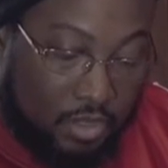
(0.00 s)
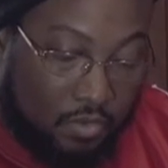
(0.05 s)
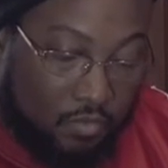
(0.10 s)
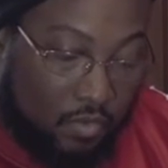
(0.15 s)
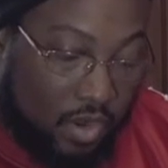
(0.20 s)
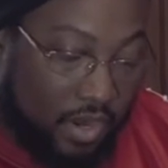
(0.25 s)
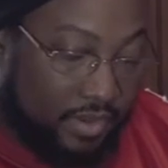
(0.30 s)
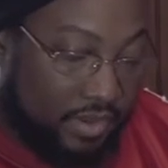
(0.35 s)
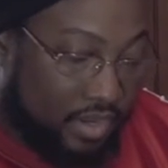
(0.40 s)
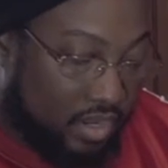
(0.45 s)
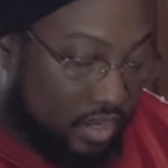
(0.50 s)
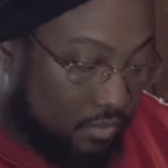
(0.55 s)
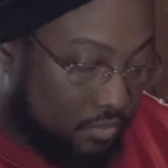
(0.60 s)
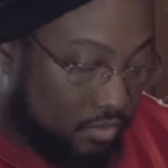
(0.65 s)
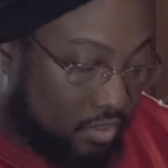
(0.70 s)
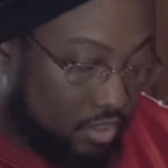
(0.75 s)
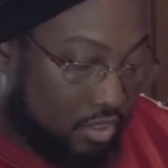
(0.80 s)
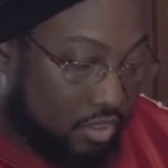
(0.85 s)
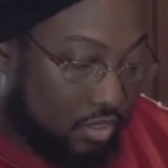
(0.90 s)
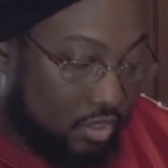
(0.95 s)
Right now I'm
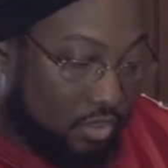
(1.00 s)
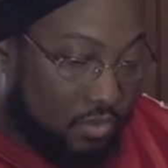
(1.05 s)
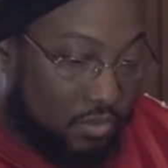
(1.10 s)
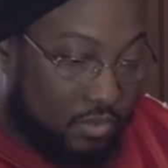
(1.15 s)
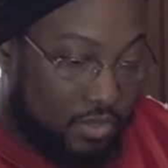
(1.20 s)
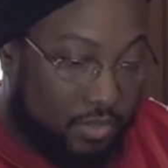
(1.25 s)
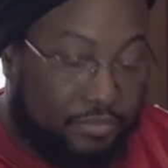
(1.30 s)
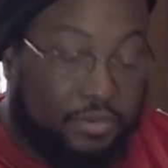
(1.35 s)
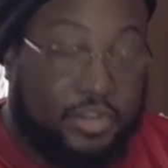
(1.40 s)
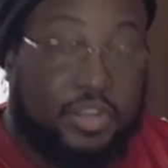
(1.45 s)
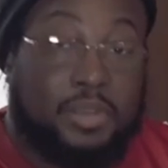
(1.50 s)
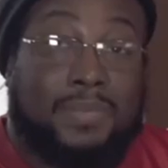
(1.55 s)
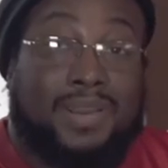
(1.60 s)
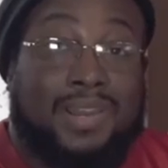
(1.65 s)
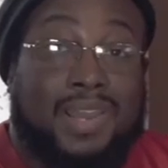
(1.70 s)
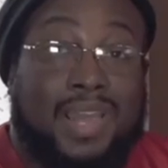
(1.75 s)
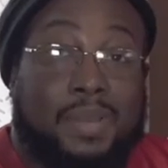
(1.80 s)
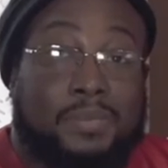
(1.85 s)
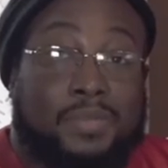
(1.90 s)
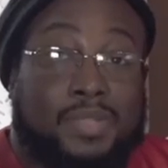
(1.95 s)
gonna go and get my
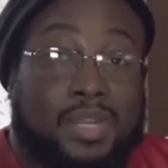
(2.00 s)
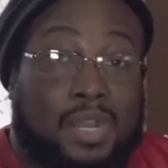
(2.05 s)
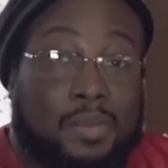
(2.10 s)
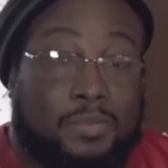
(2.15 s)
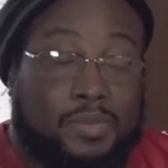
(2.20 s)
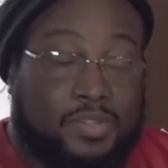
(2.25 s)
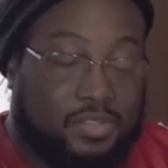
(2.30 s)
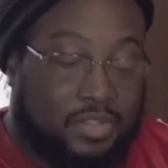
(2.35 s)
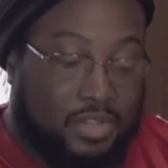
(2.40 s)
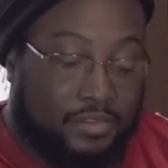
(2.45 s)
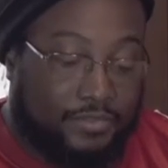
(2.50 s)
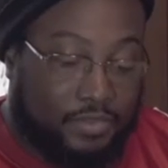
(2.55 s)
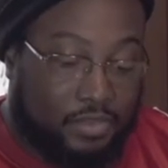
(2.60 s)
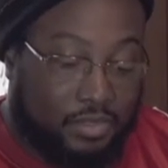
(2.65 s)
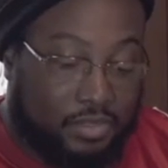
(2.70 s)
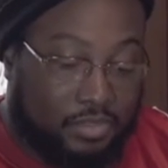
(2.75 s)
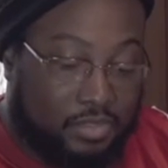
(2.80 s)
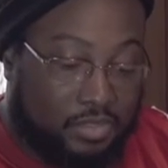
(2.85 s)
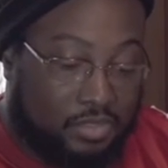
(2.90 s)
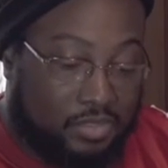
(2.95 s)
laptop and stuff and
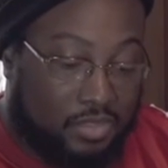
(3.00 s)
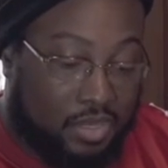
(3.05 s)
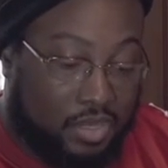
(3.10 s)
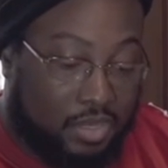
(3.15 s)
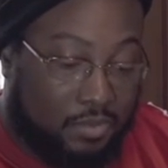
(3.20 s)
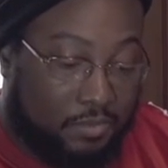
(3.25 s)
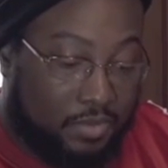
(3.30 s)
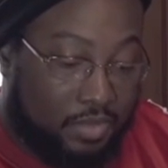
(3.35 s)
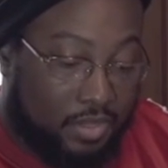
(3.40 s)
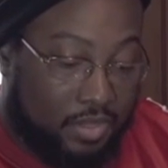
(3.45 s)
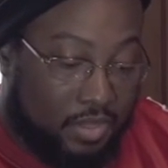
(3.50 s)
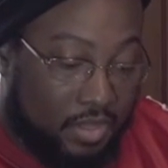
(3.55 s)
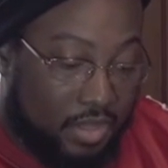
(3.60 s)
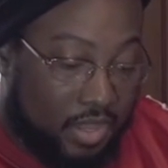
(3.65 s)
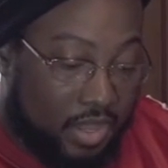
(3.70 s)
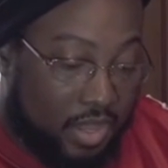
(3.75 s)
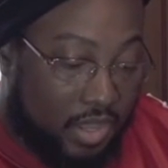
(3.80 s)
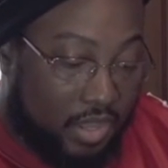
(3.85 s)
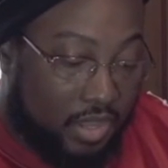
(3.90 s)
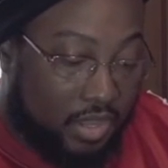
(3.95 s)
hook this up,
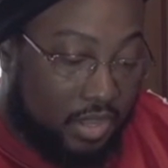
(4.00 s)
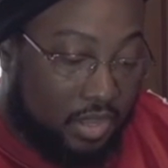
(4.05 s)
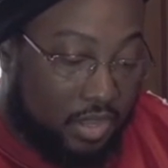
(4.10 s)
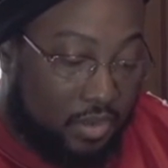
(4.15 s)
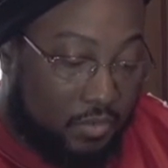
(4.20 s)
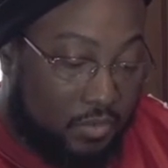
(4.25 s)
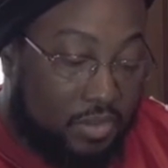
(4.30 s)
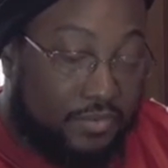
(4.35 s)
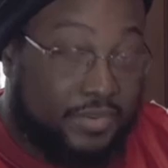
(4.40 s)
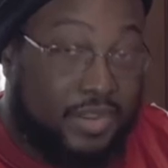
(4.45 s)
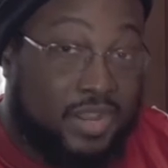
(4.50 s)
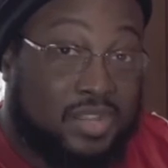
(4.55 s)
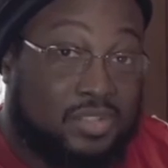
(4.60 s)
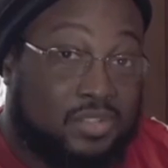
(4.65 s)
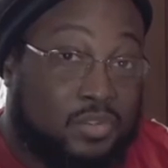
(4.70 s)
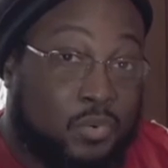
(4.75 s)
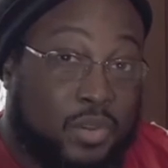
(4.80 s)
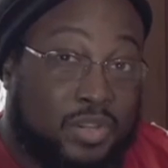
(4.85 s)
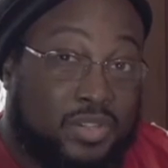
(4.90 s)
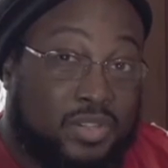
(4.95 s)
and we'll give you guys
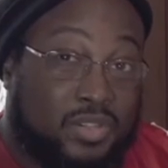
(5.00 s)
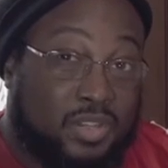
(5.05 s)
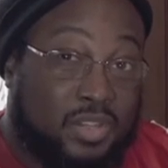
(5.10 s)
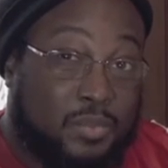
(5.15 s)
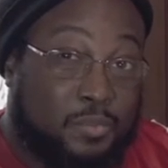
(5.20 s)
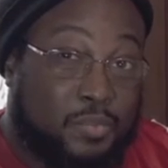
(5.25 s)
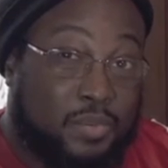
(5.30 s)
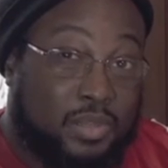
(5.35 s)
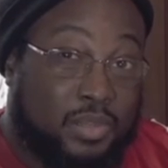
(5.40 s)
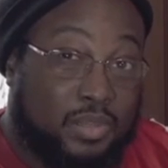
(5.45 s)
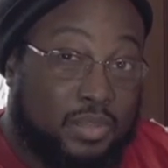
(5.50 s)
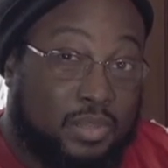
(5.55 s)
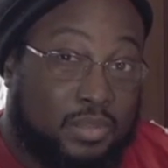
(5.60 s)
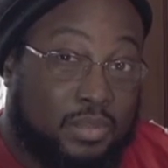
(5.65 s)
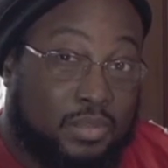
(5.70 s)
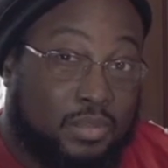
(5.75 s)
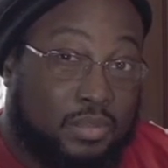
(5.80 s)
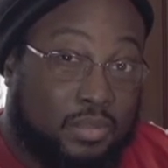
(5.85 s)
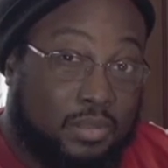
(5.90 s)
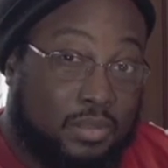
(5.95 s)
a quick sneak peek.
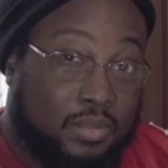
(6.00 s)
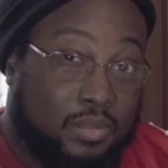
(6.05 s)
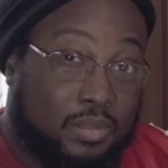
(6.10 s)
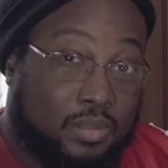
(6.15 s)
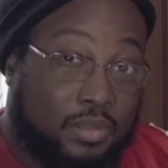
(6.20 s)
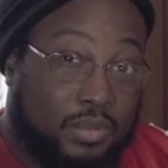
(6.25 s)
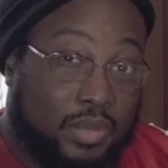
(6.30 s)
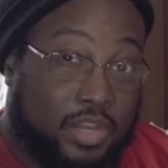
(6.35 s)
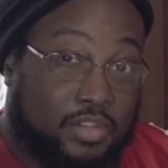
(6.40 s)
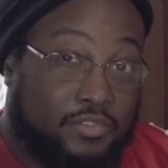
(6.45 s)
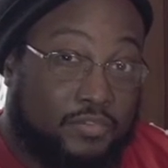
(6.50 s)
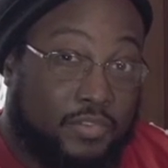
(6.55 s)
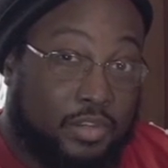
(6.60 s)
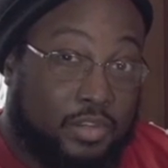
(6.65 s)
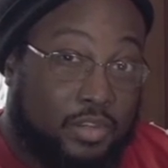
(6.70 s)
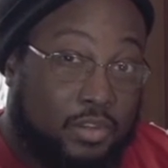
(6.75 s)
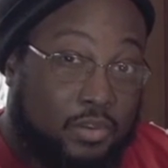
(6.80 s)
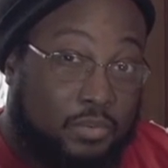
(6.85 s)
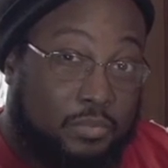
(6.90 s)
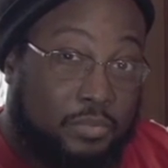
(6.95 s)
Next
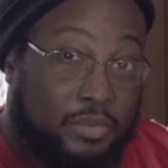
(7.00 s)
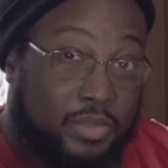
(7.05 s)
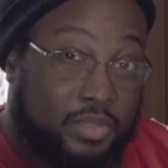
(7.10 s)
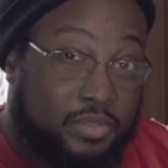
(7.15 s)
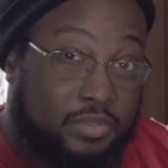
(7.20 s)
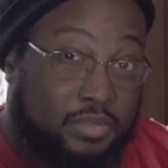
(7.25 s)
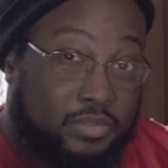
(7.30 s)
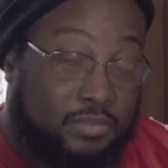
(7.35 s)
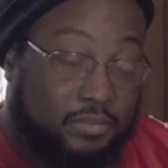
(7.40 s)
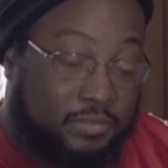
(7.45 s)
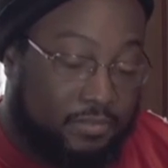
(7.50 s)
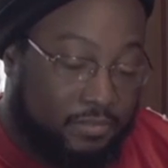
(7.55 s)
video. Peace.